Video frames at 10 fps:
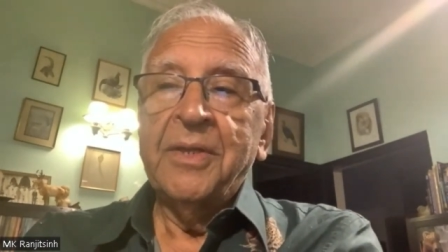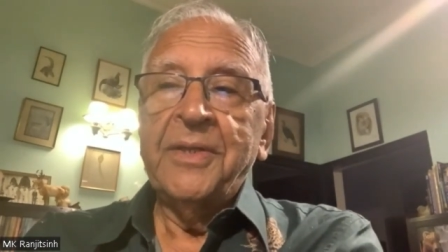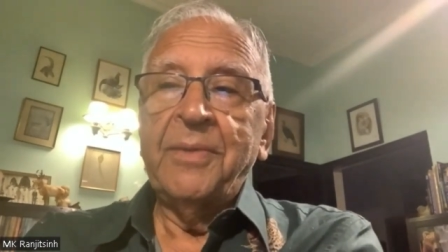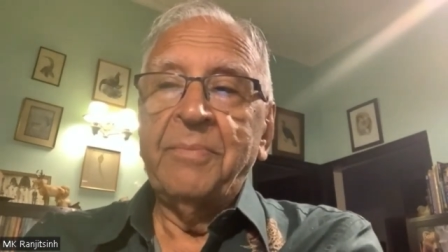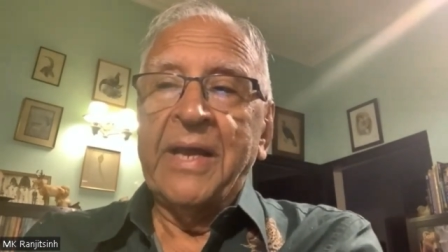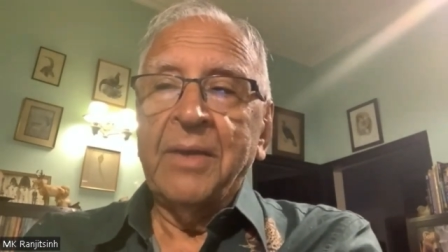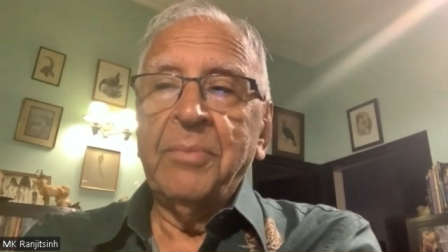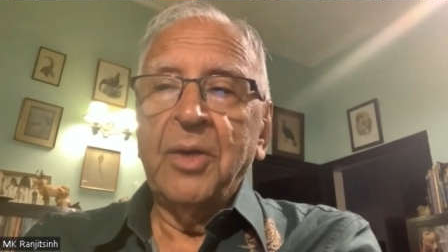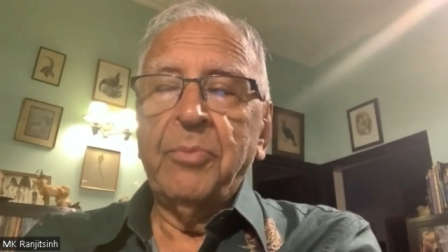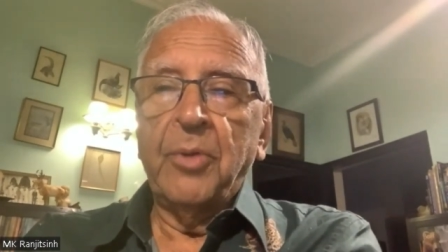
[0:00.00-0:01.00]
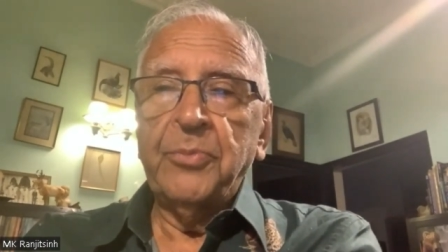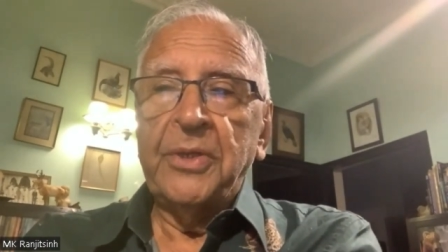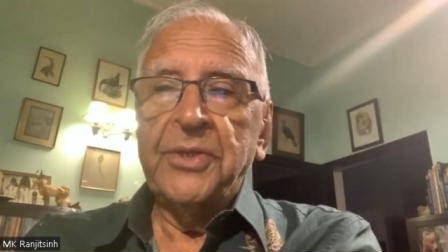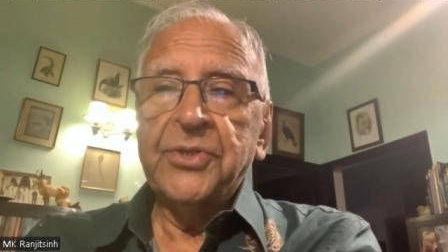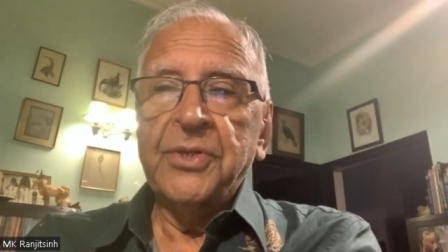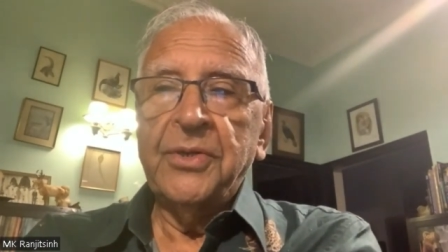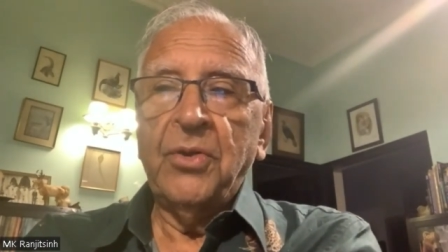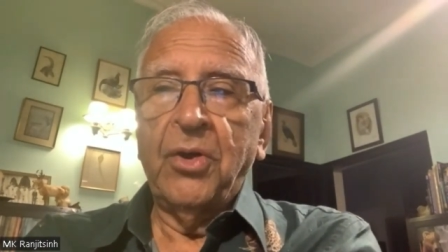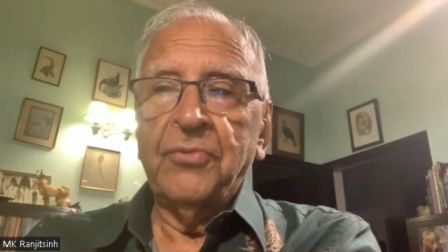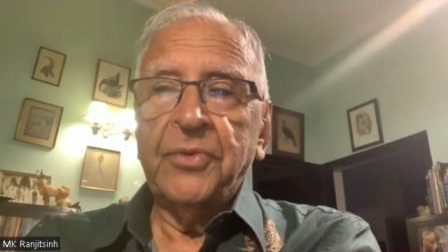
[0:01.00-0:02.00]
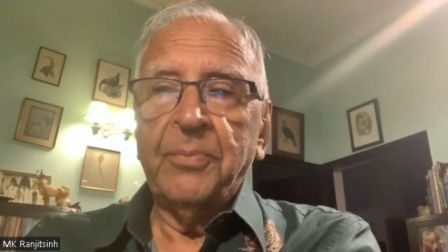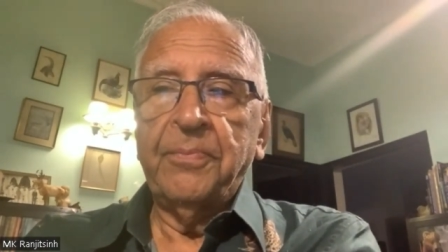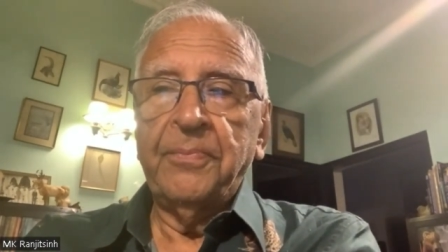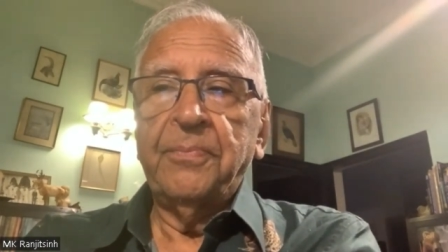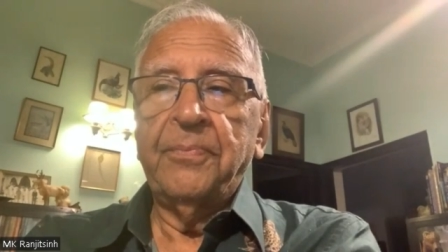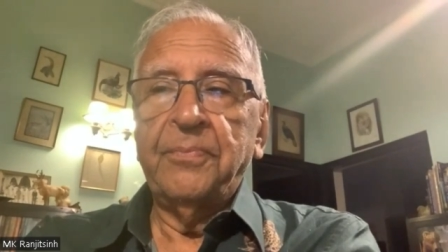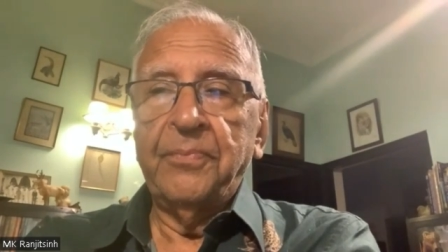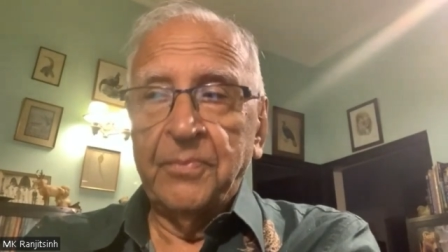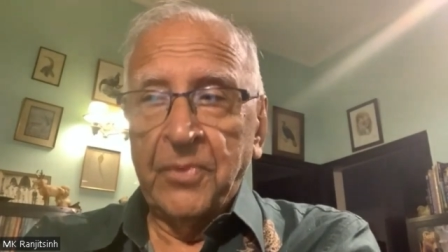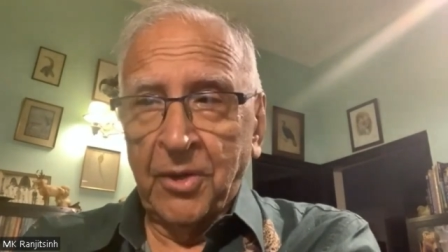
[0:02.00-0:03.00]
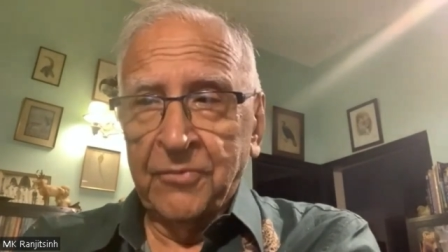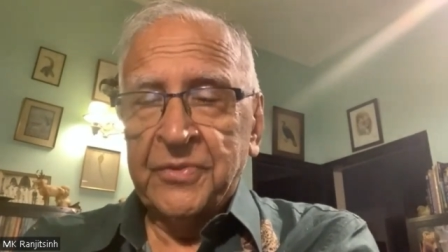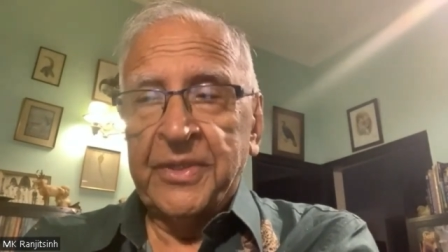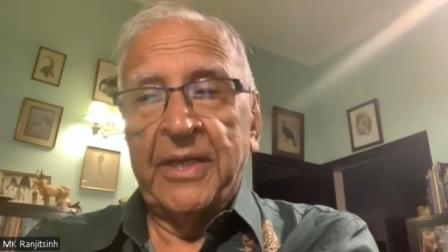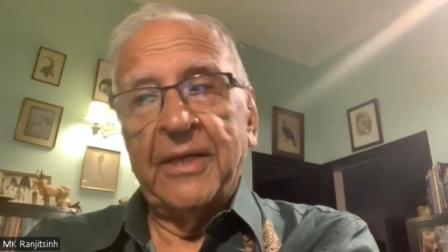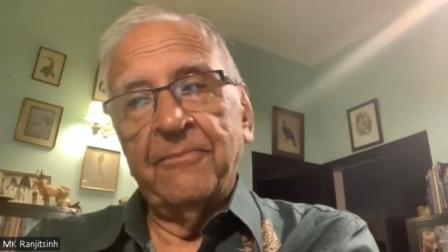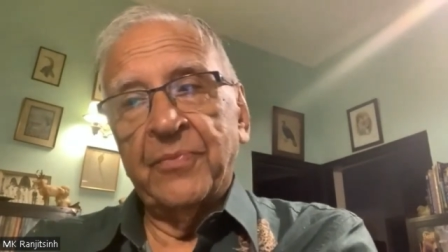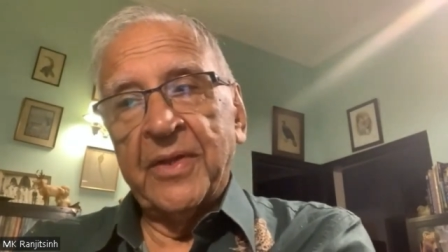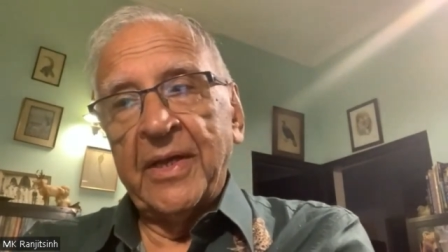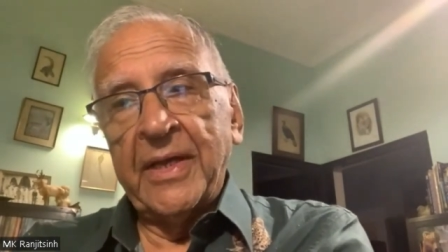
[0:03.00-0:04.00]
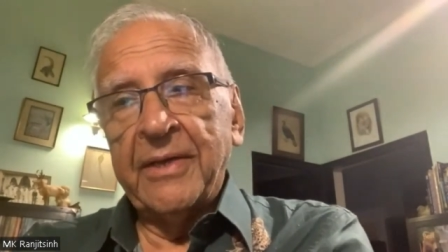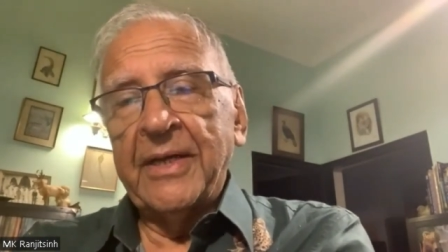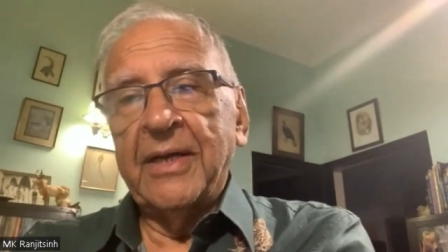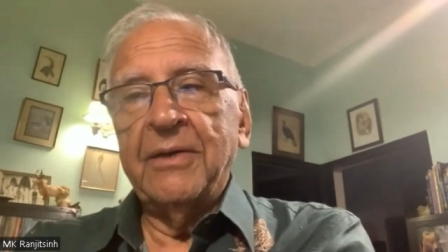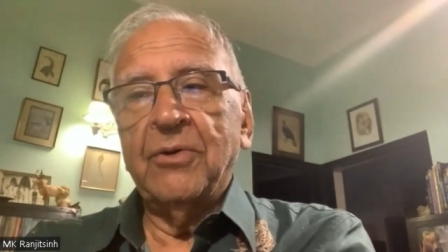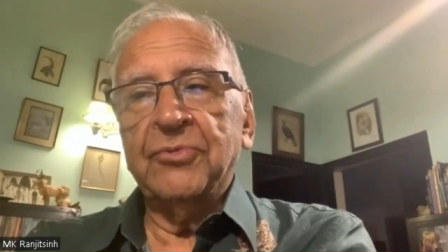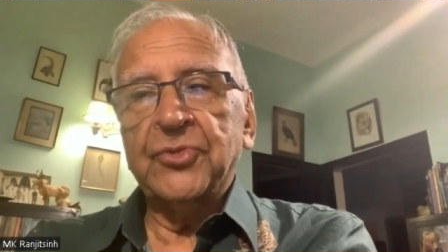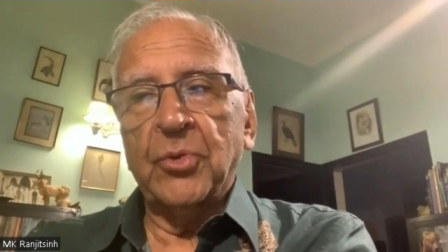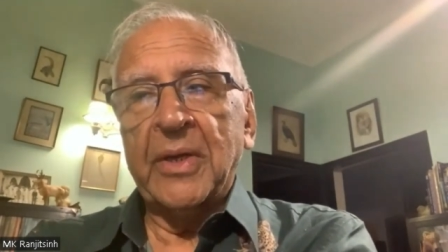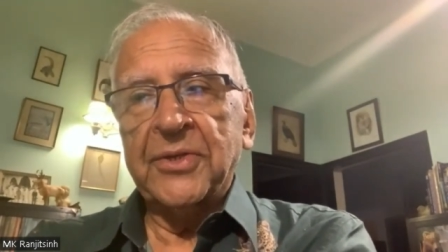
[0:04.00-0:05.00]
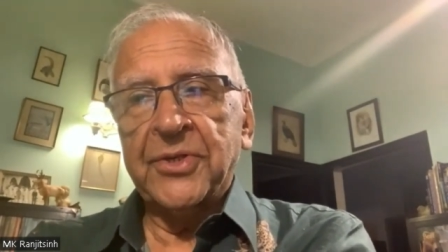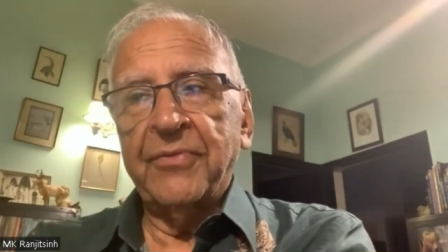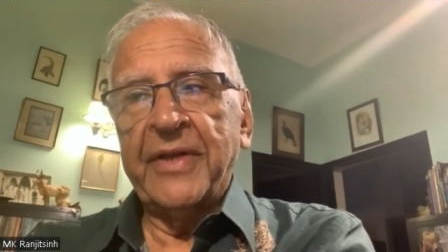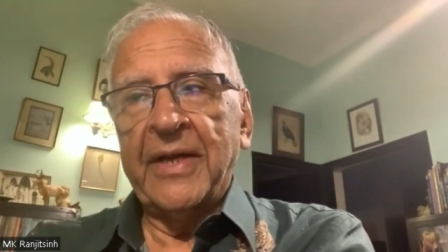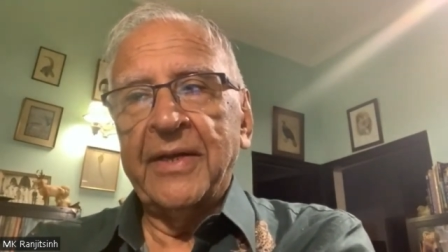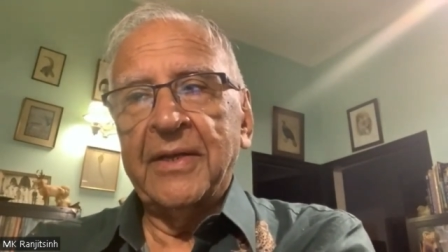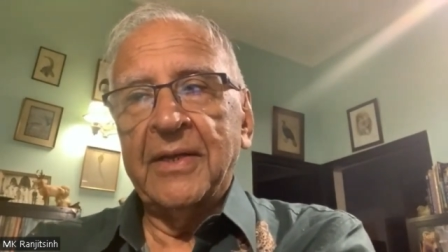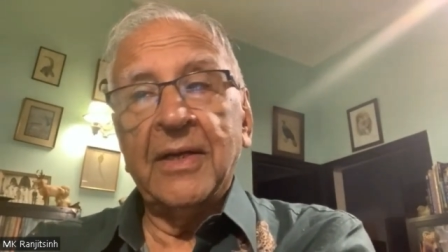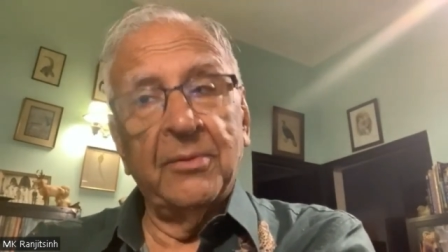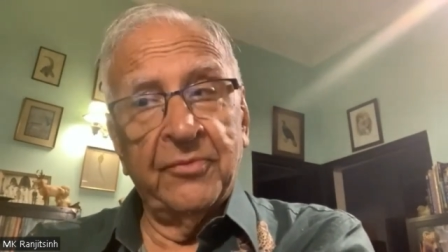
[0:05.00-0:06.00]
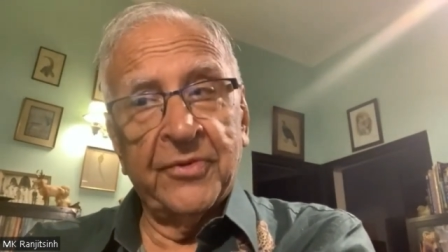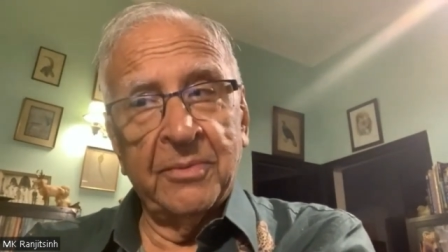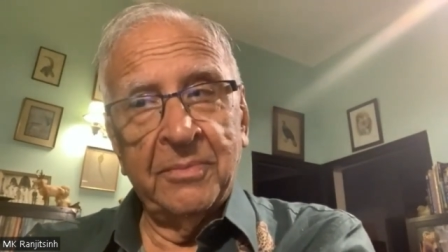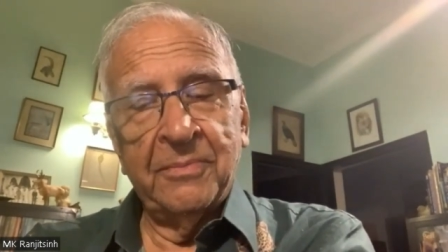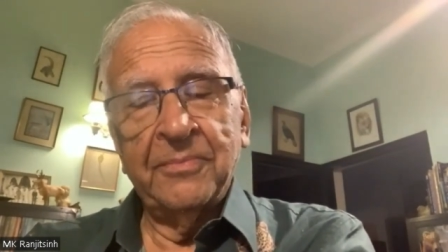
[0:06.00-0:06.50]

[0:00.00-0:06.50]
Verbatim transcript: the black buck population of the, of the area of Saurashtra where I come from,